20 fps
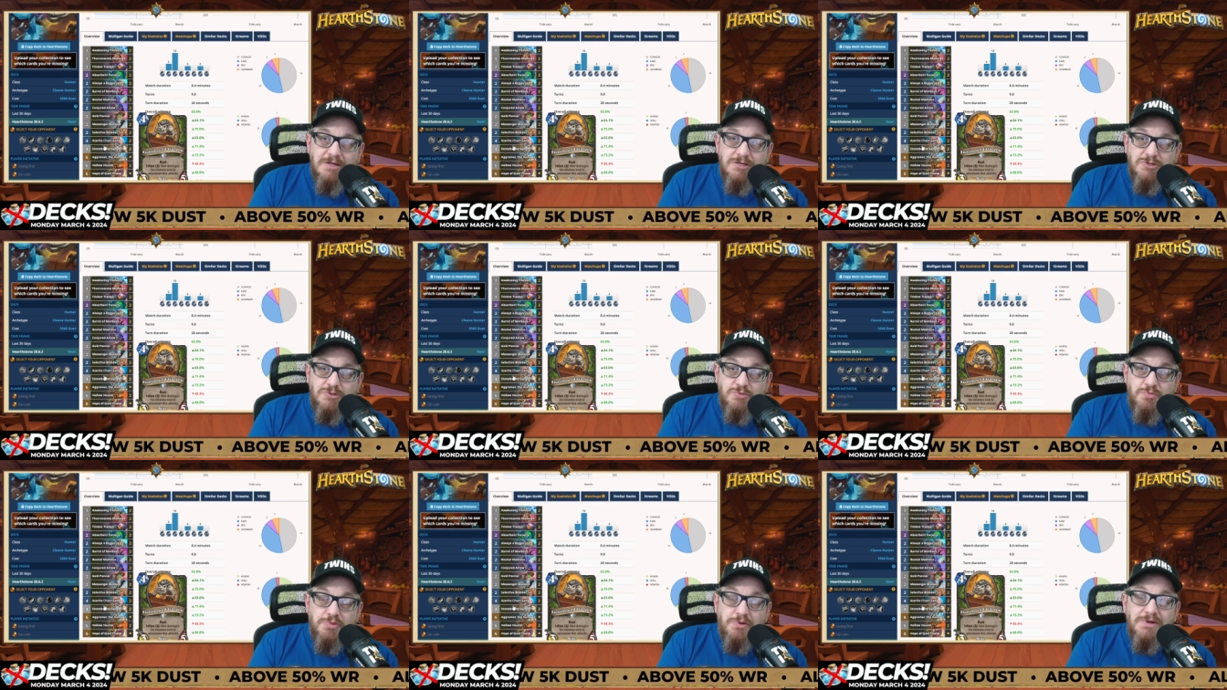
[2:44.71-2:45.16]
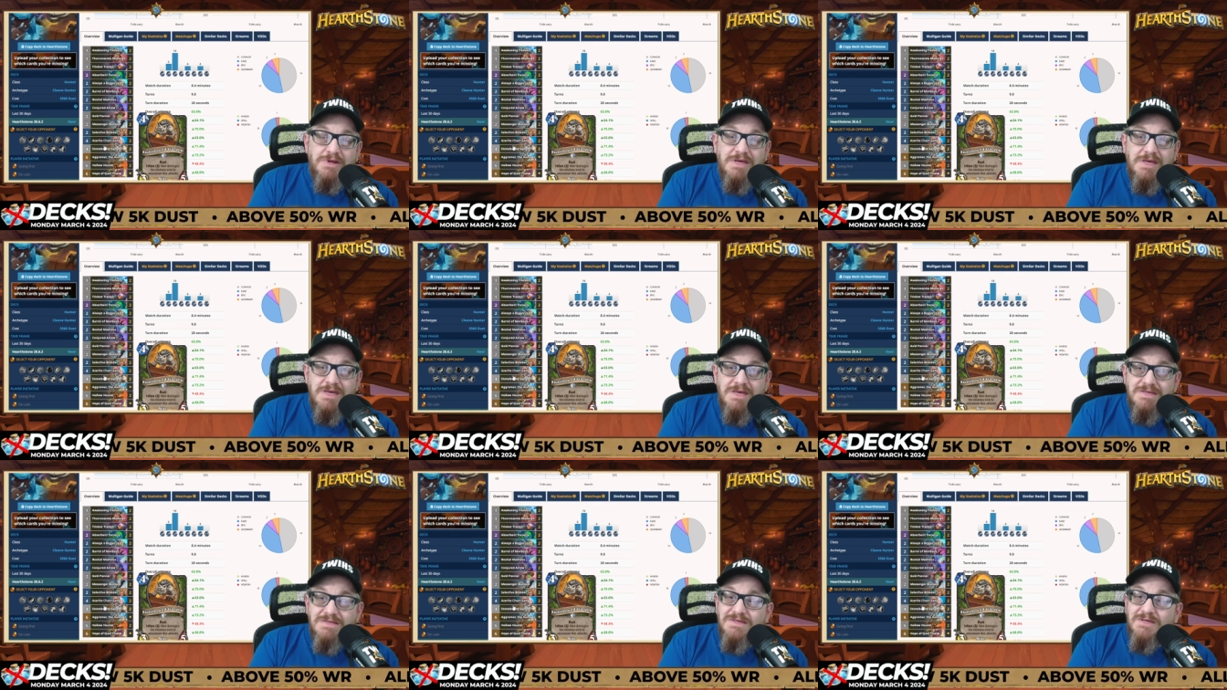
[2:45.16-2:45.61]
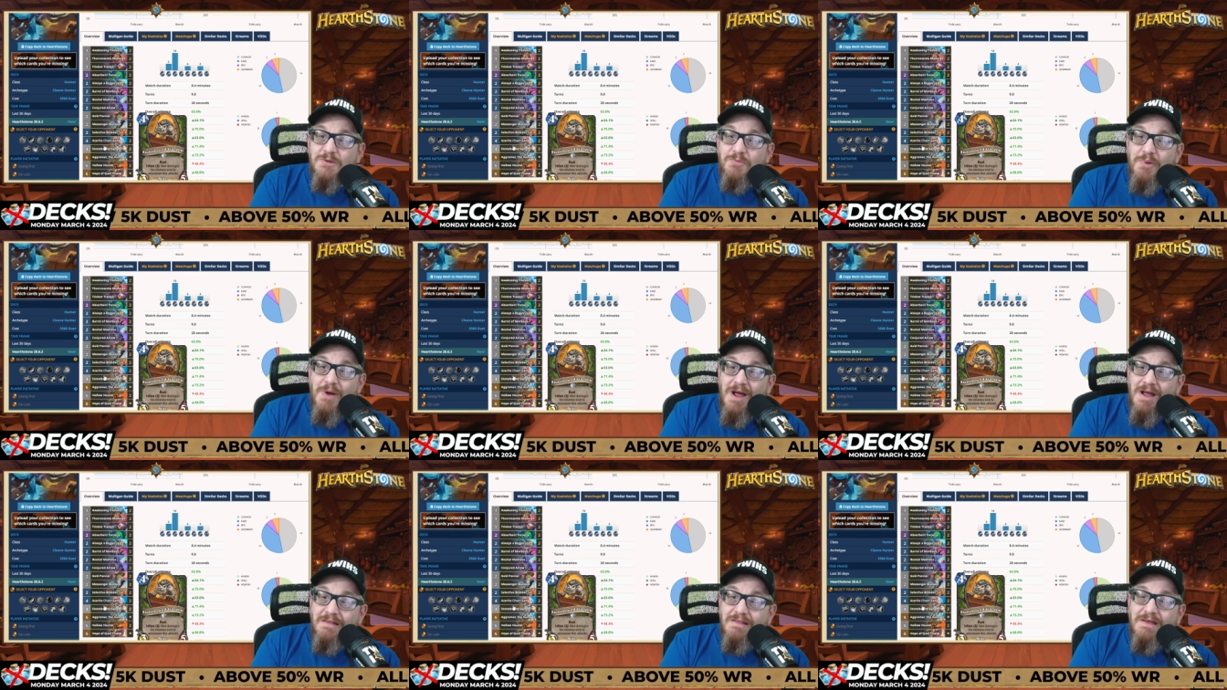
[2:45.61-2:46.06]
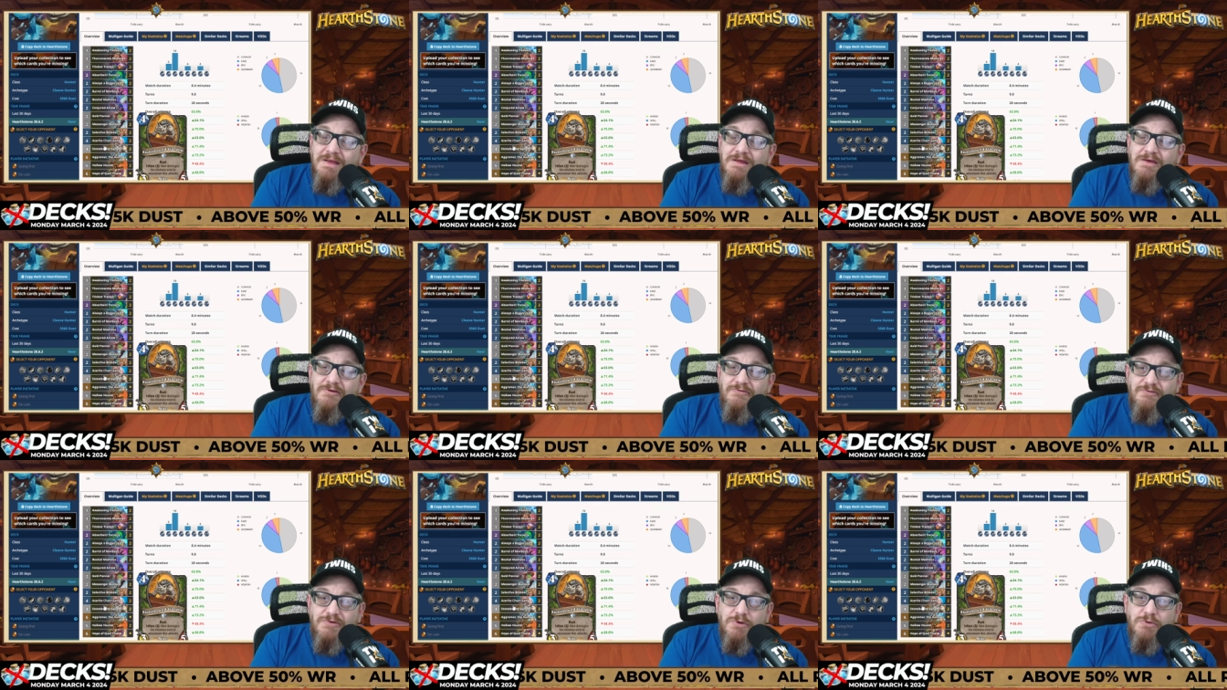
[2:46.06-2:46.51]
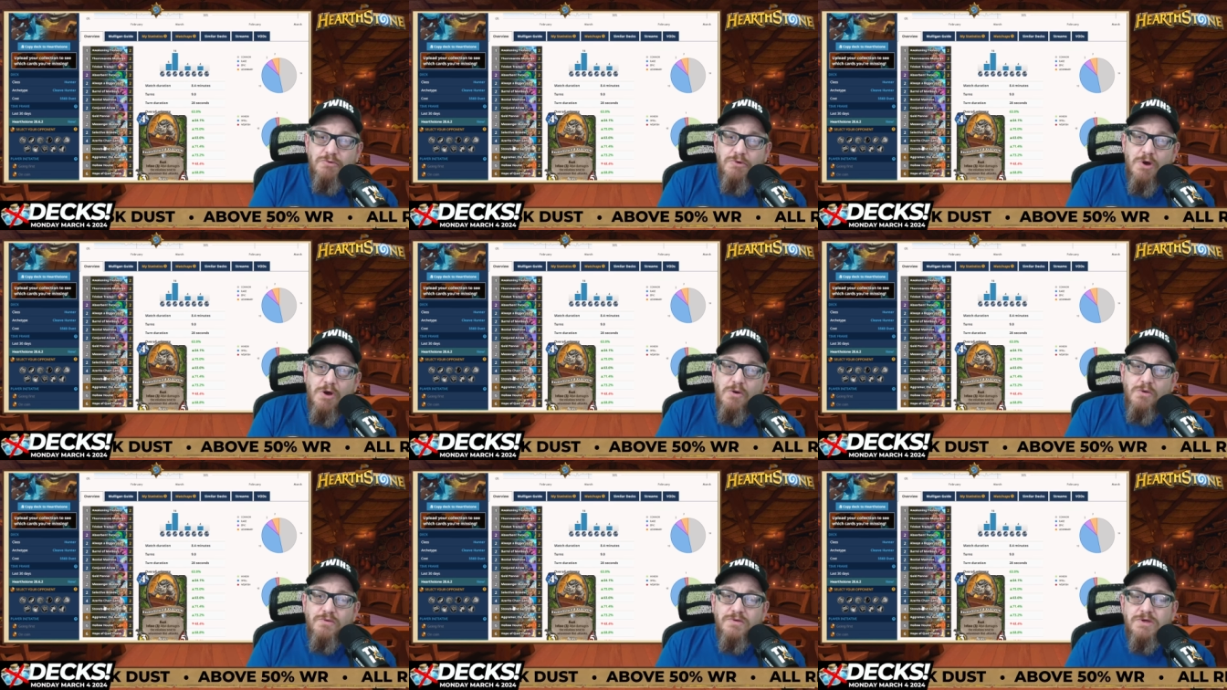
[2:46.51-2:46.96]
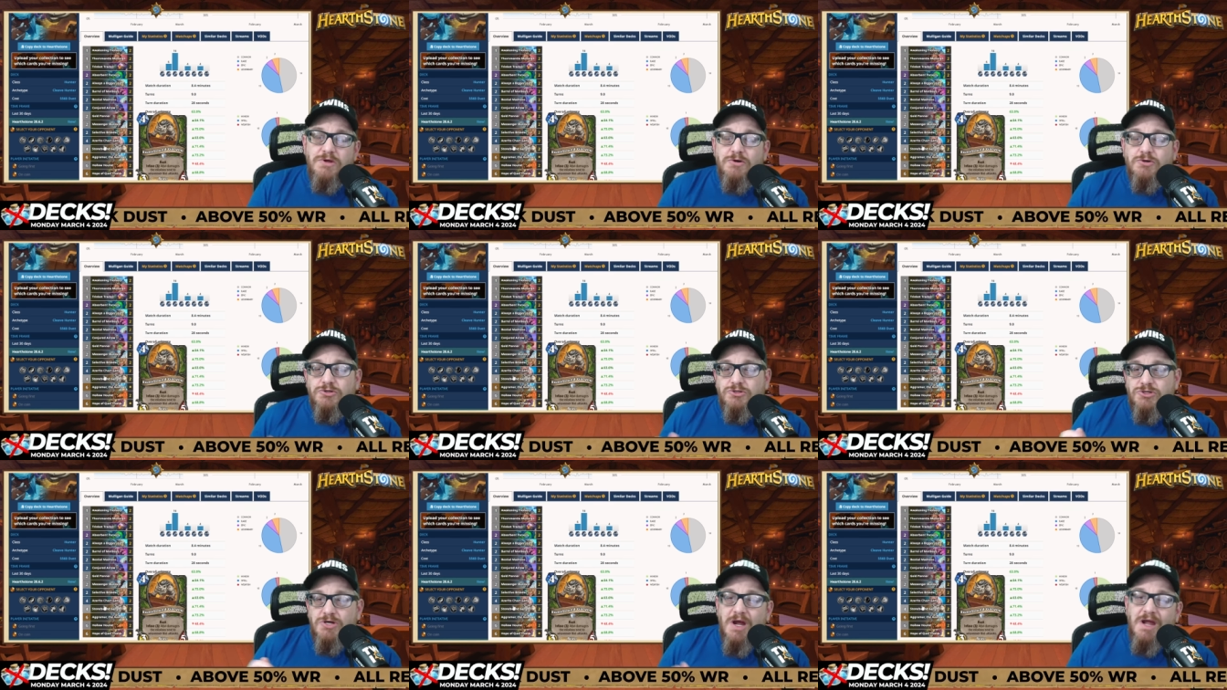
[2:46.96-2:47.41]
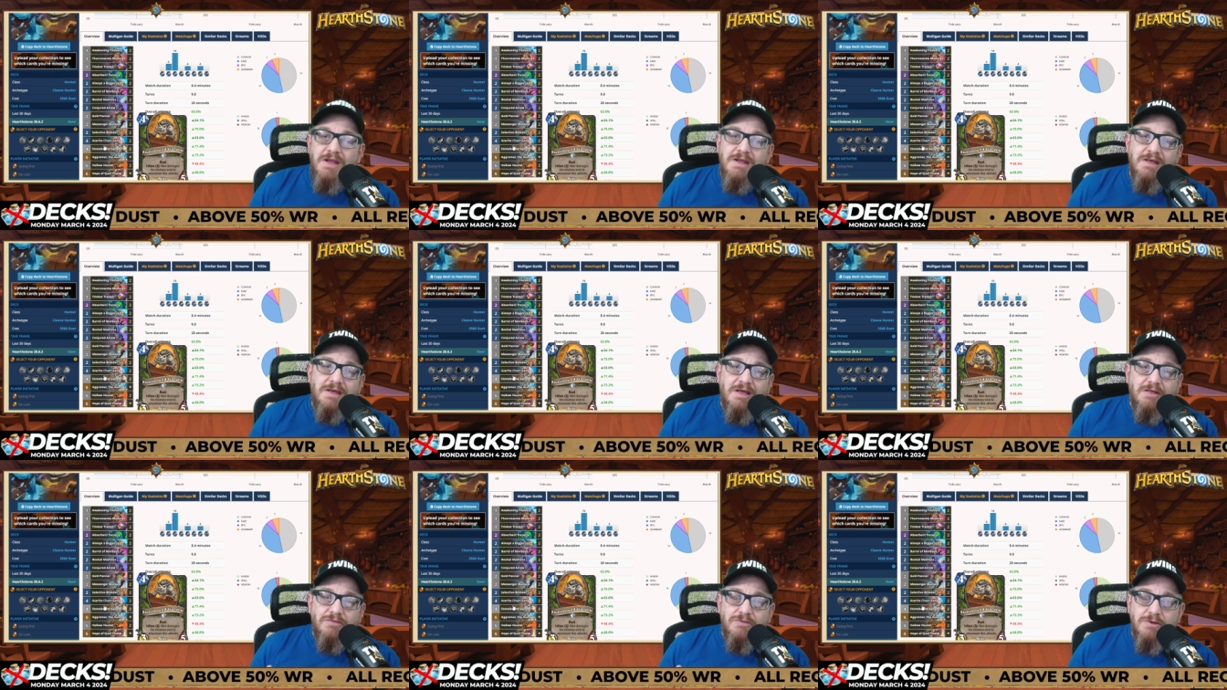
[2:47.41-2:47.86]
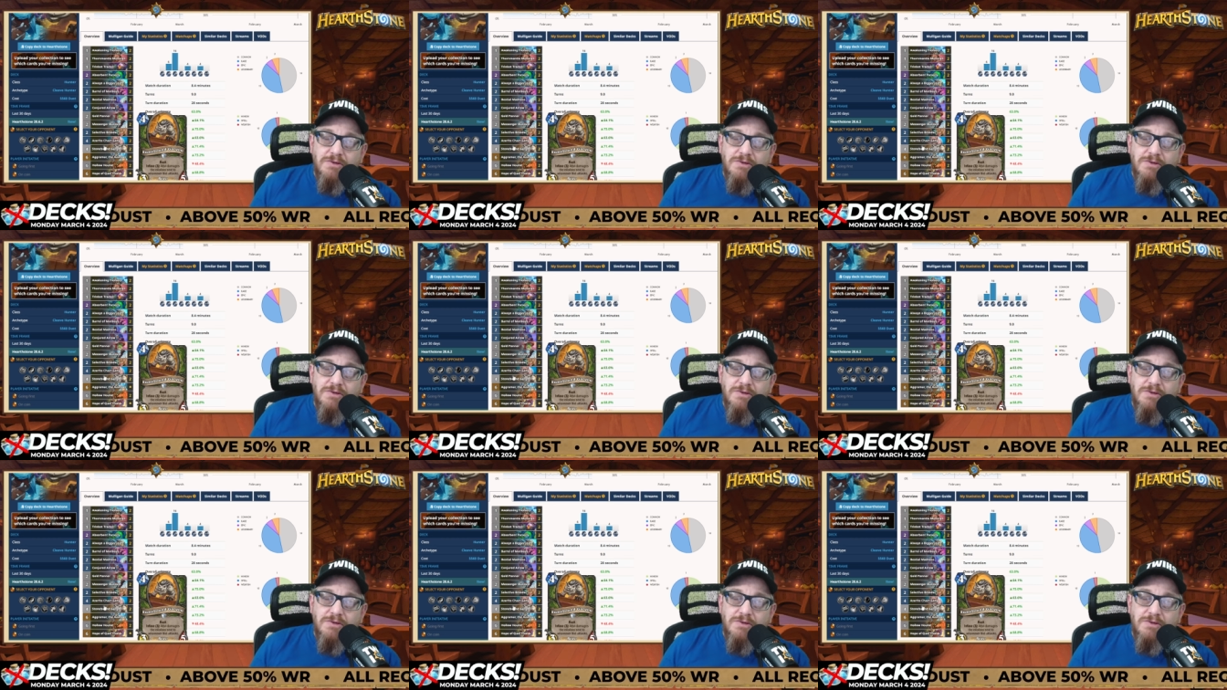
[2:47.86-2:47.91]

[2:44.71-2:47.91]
It's pretty easy to pilot if you know that you're trying to get